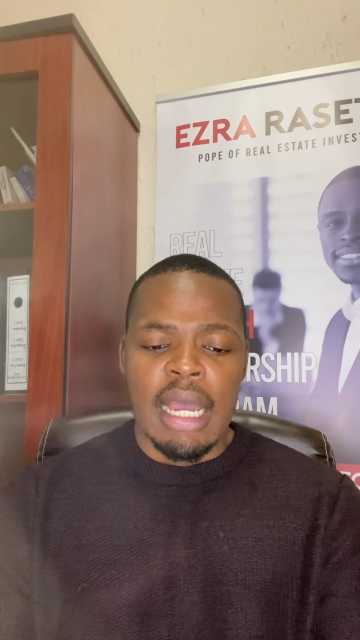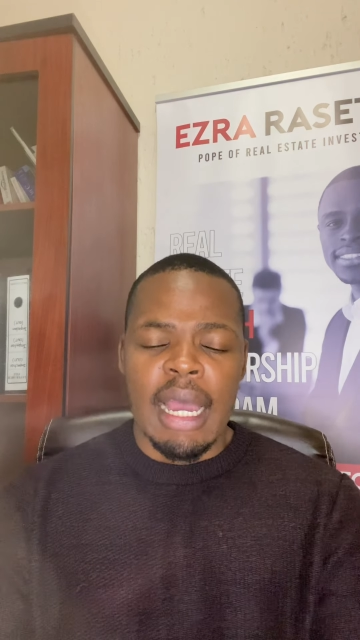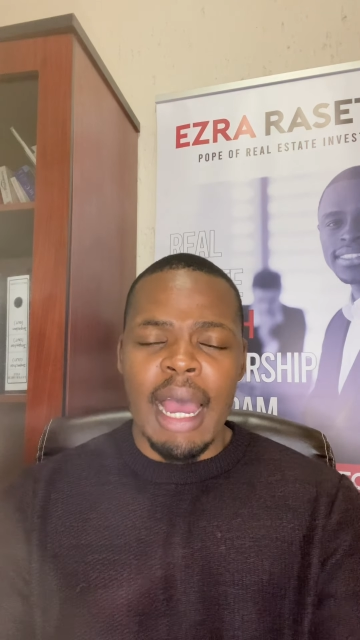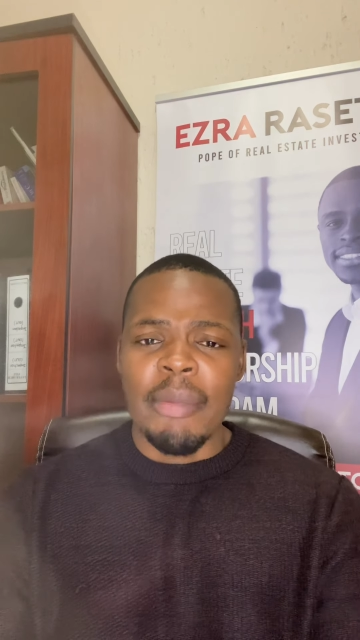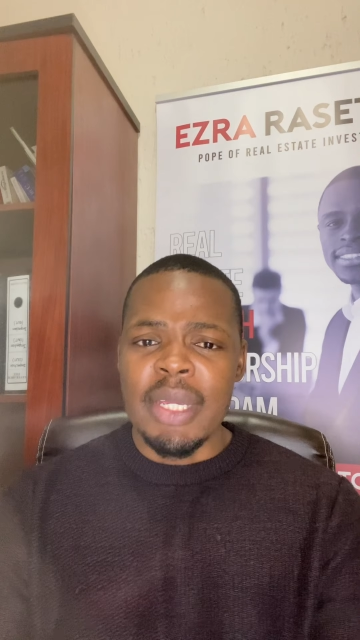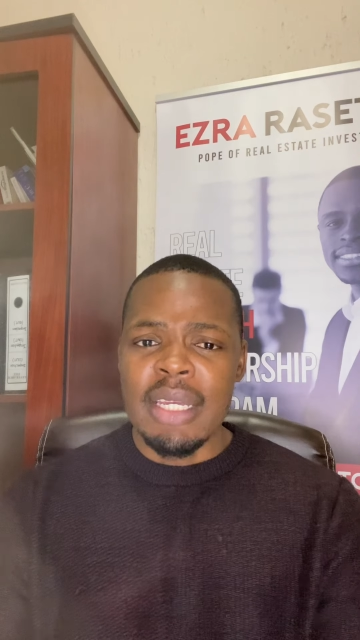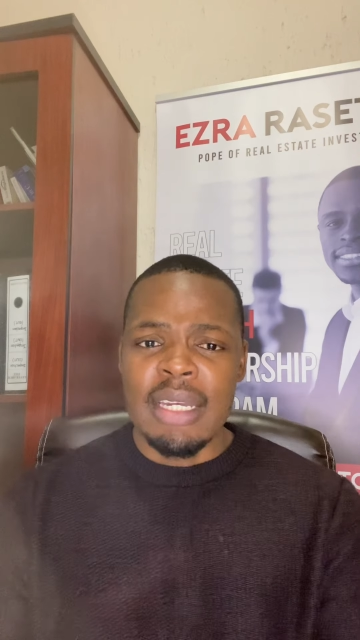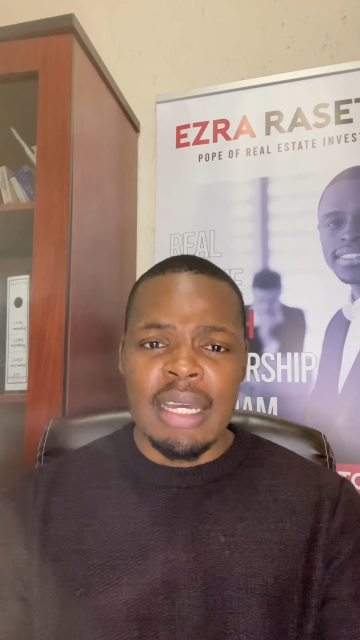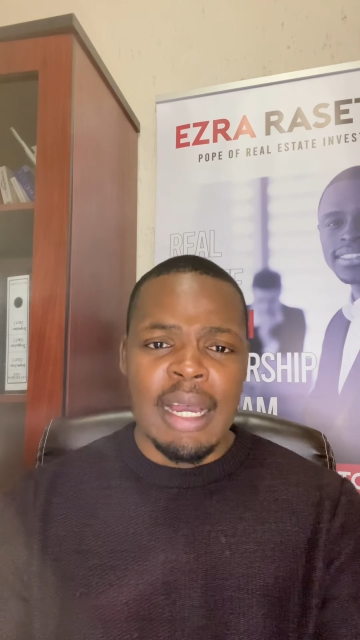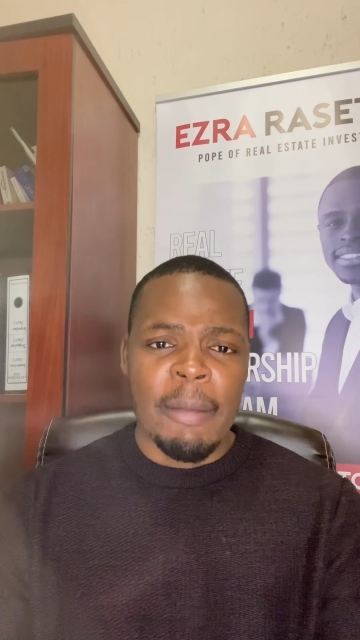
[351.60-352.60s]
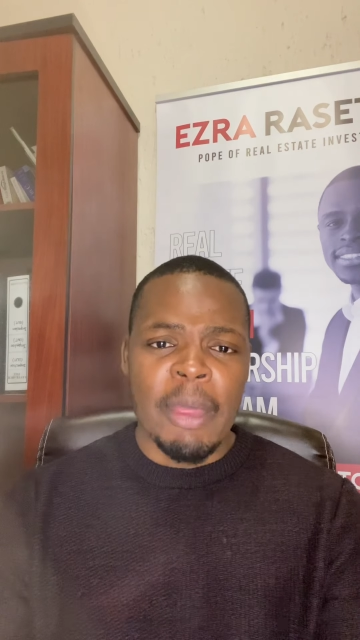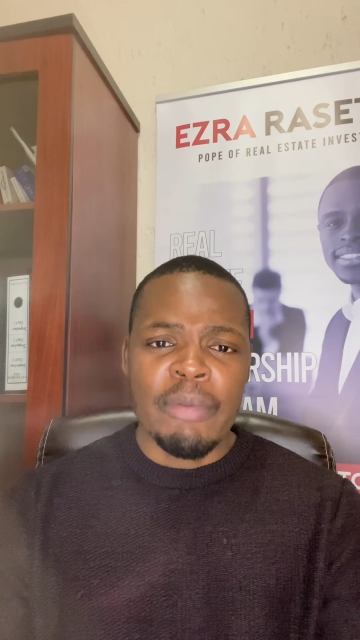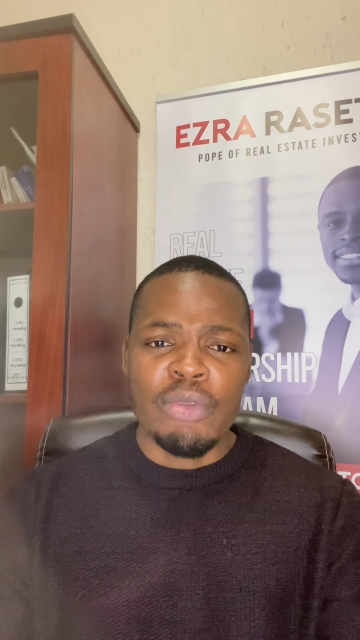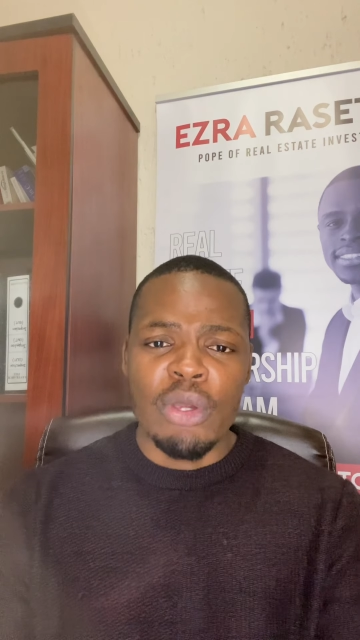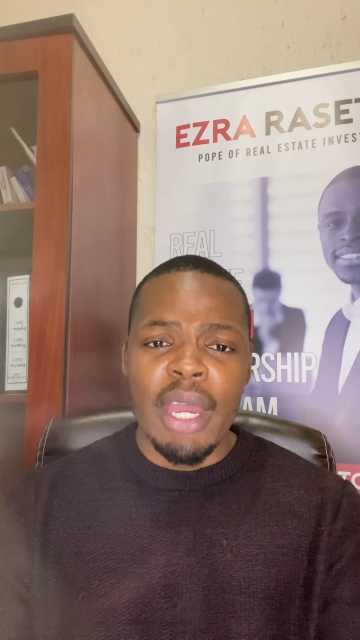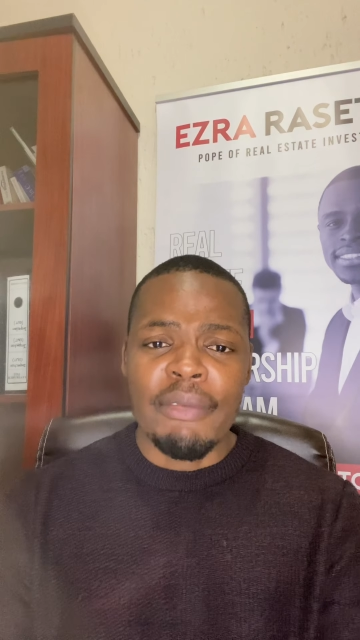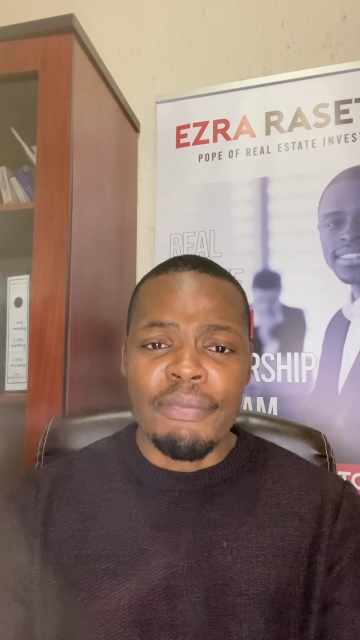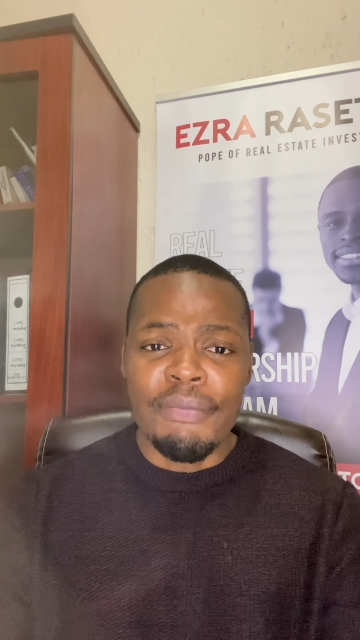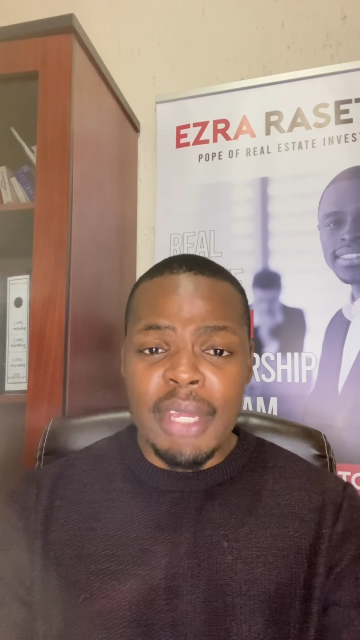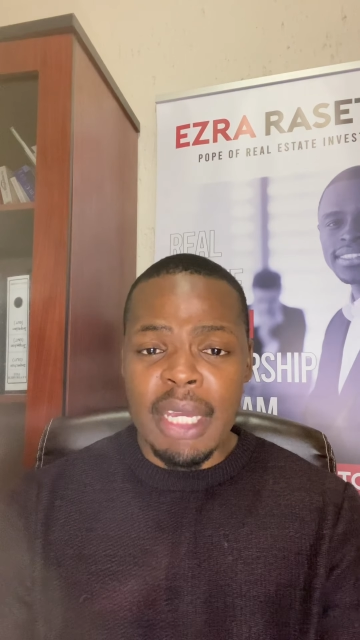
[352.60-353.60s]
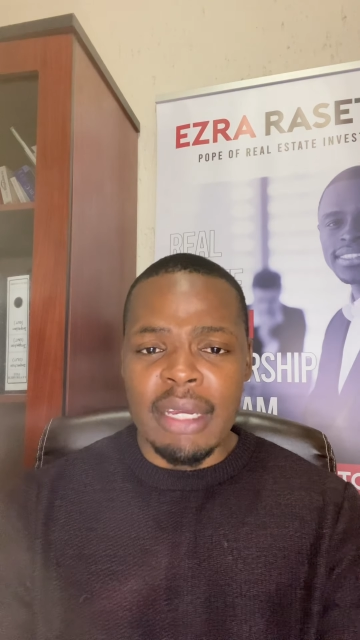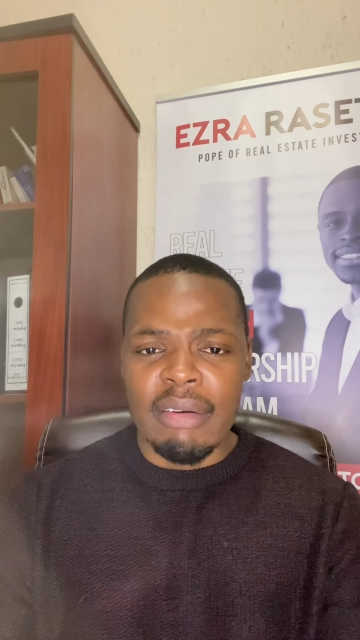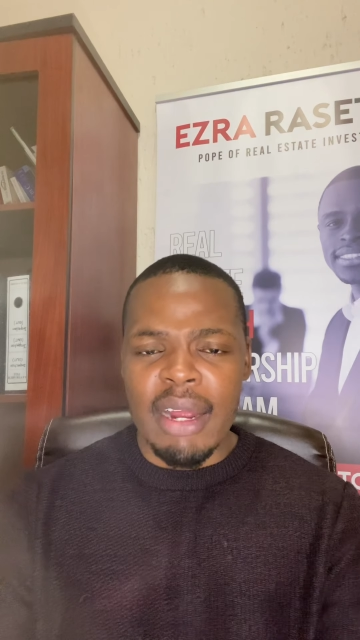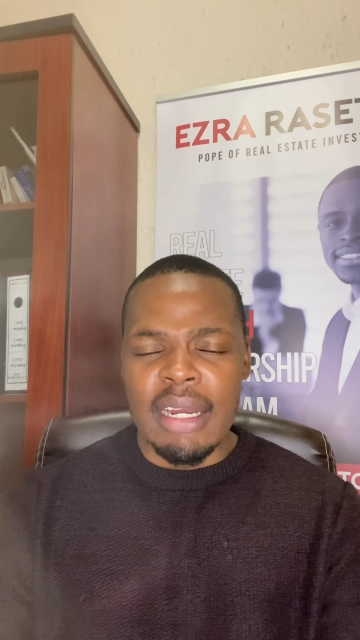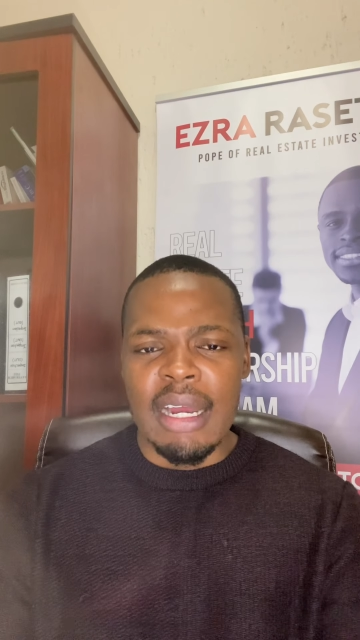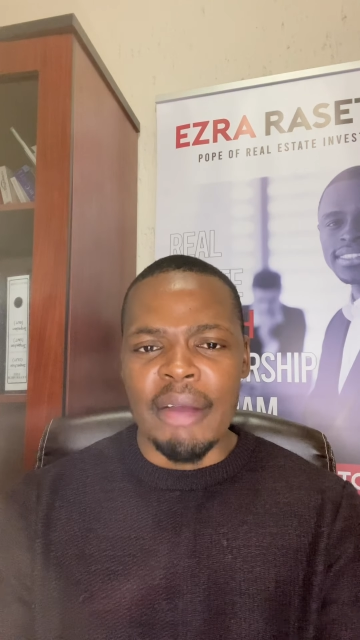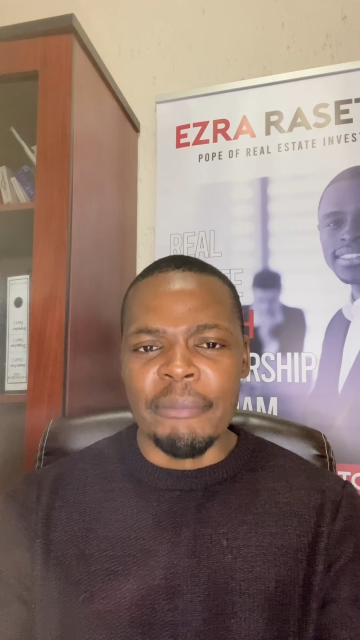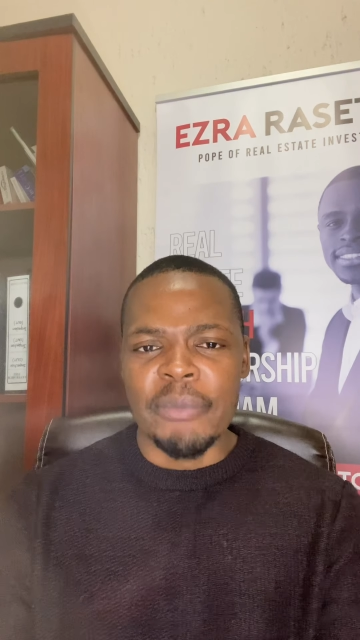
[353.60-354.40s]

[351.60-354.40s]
I mean, um, if you have fear right now,